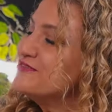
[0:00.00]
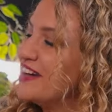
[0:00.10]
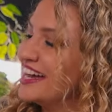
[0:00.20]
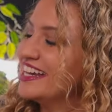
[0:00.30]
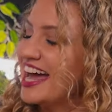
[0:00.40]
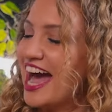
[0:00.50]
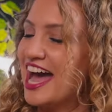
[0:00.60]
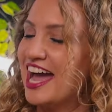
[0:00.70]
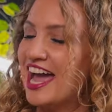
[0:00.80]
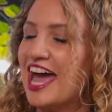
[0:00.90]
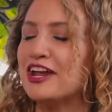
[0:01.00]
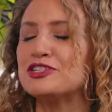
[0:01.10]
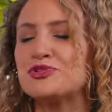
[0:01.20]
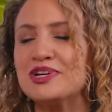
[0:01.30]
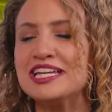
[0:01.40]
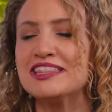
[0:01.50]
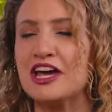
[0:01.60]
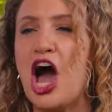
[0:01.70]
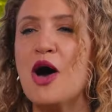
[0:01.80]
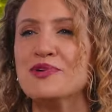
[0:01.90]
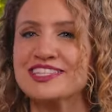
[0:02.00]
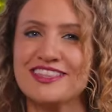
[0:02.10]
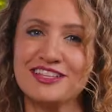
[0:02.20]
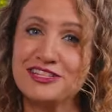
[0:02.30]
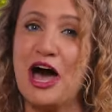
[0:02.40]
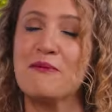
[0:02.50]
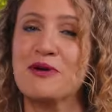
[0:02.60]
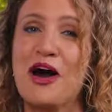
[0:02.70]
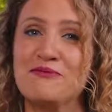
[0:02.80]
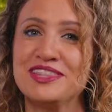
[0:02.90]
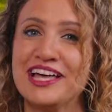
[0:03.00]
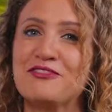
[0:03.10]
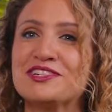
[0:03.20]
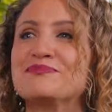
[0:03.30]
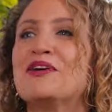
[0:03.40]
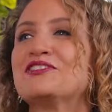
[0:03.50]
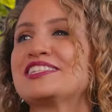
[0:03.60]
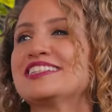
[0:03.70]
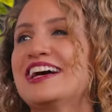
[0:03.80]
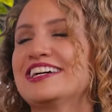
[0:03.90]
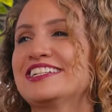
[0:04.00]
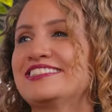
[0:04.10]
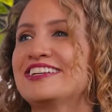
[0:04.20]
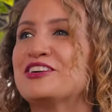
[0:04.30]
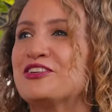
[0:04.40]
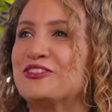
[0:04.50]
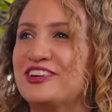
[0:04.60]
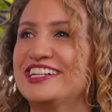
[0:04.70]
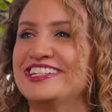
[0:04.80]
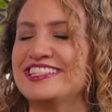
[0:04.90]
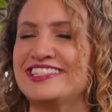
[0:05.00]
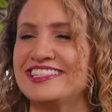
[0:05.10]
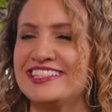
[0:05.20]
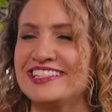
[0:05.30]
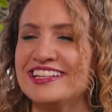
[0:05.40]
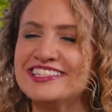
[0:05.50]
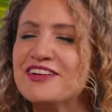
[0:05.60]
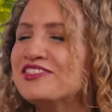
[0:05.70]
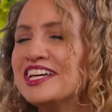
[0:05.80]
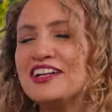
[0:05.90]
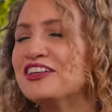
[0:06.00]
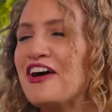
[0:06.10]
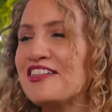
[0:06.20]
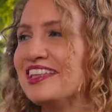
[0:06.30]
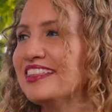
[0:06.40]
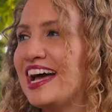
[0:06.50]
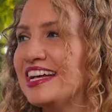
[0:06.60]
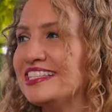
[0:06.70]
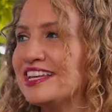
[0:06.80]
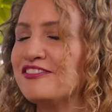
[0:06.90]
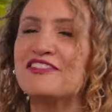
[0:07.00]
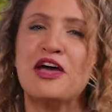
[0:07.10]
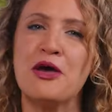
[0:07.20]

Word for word: But I and I was reading the comments, and the top comment that was most liked was something along the lines of,